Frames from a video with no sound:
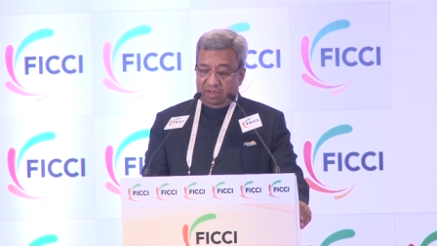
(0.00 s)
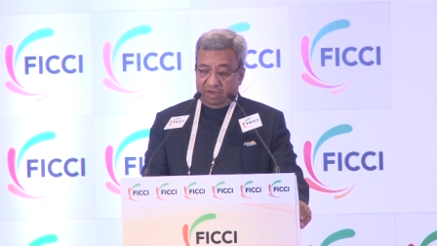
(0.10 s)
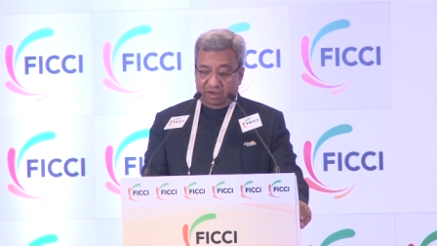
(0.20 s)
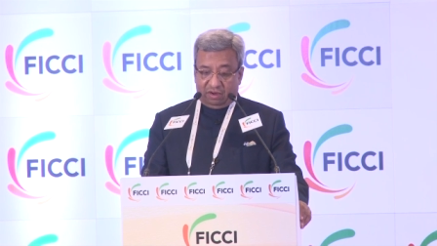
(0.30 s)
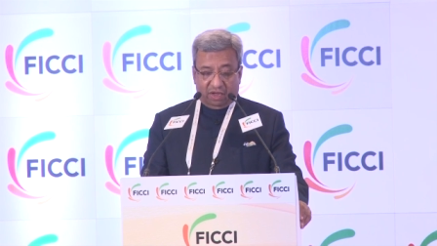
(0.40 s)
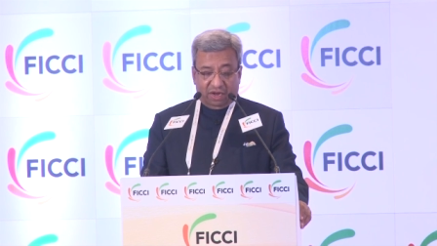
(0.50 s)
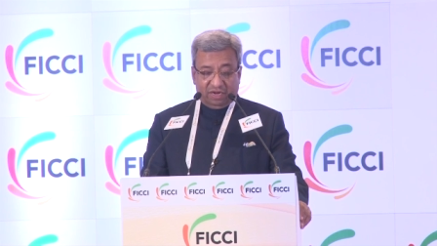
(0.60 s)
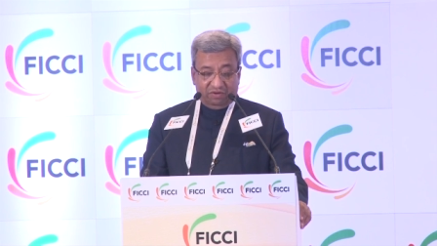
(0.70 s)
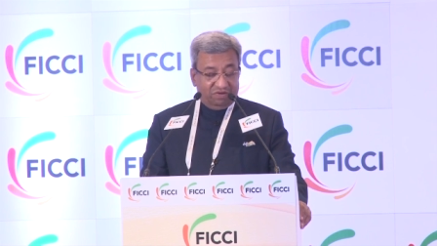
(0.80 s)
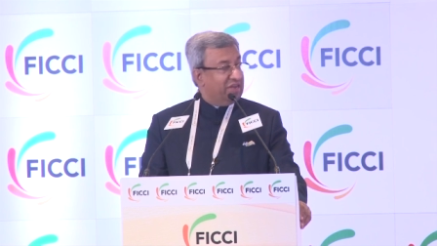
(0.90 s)

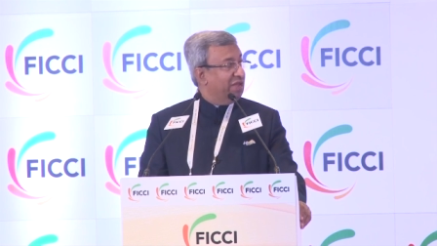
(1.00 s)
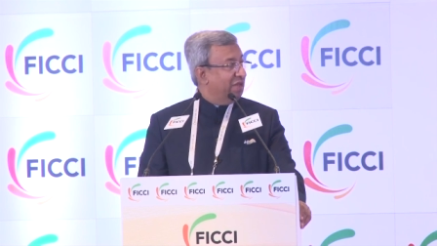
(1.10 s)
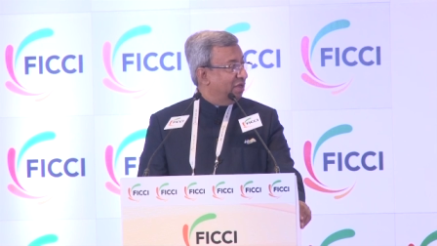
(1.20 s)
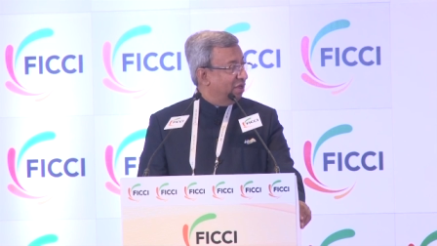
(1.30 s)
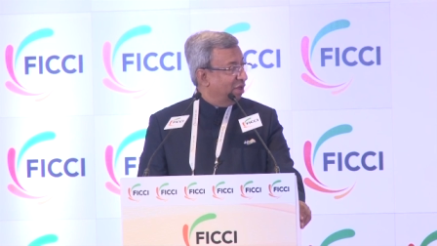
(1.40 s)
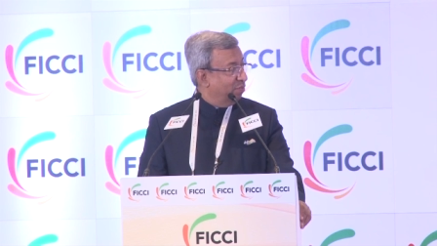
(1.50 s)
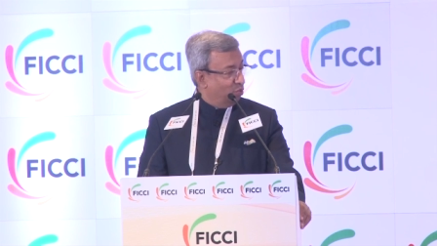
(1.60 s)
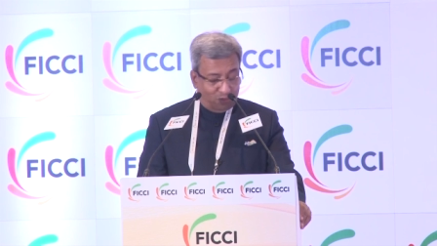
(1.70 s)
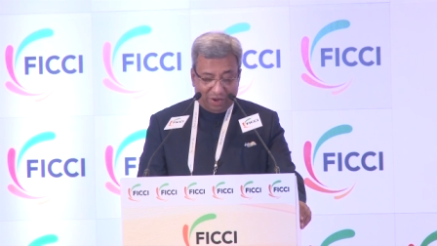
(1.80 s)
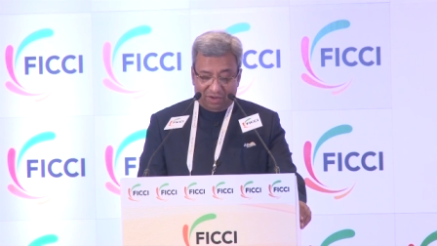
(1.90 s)
Interconnectivity
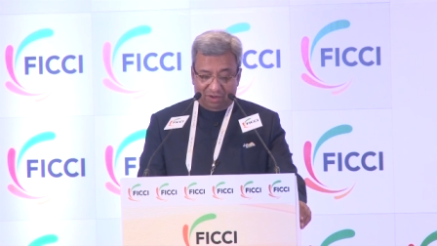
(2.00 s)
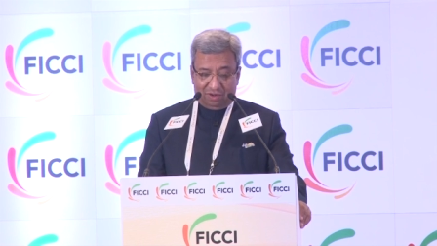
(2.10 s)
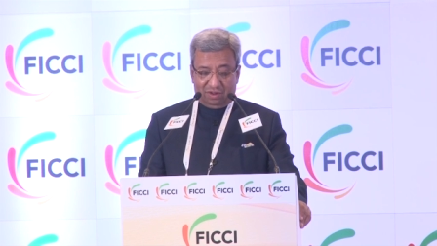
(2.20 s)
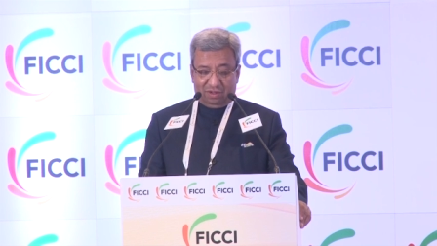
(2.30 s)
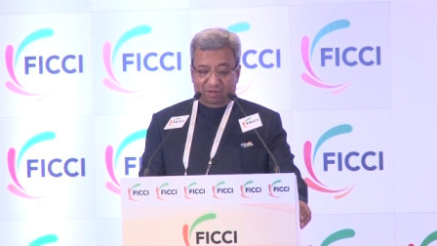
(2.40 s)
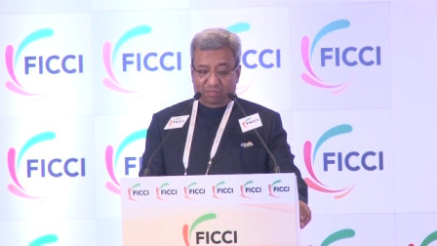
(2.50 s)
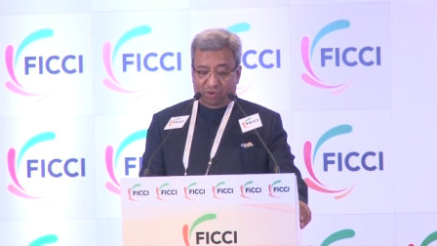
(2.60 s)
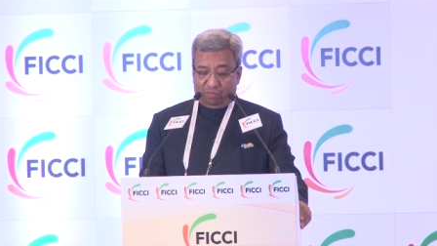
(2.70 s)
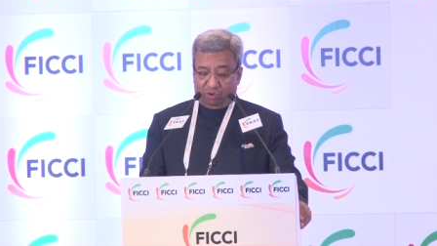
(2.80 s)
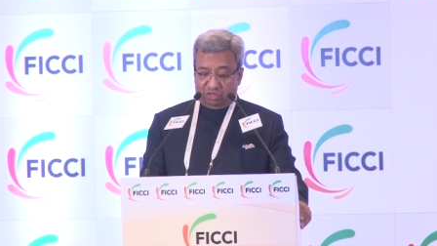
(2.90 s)
Improvement uh,
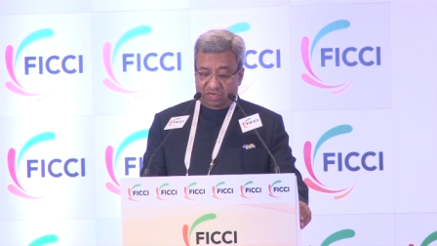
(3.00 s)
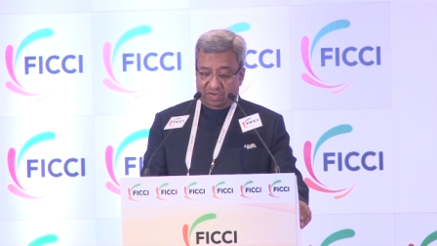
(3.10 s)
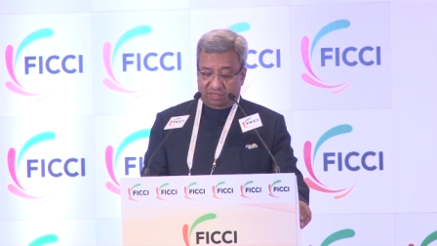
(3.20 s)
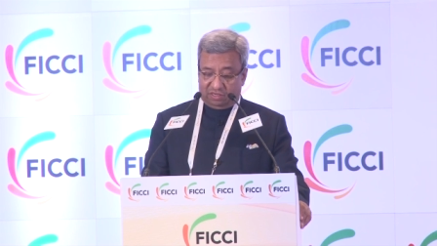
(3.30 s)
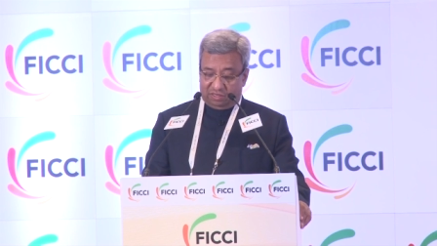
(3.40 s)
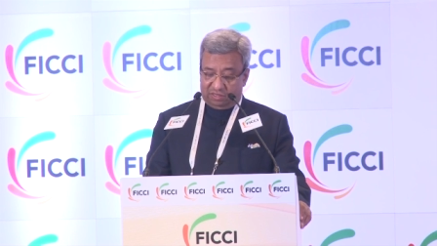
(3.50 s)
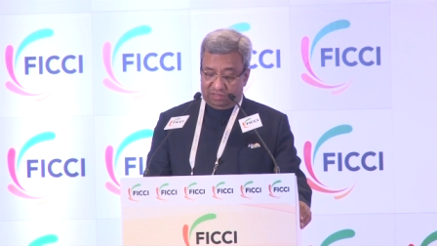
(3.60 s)
Project,